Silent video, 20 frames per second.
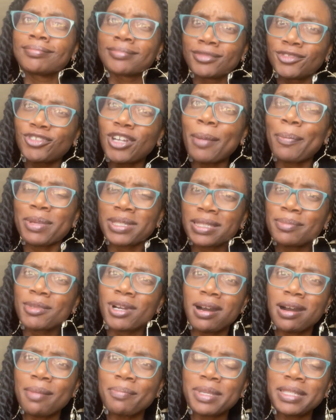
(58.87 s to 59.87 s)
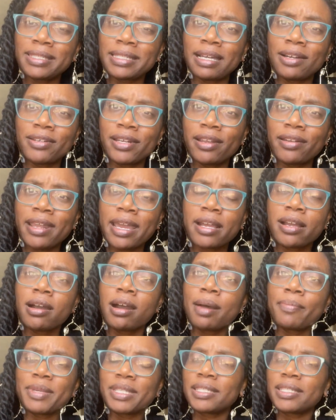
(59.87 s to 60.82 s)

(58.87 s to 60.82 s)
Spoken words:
dropping some comments down there in that comment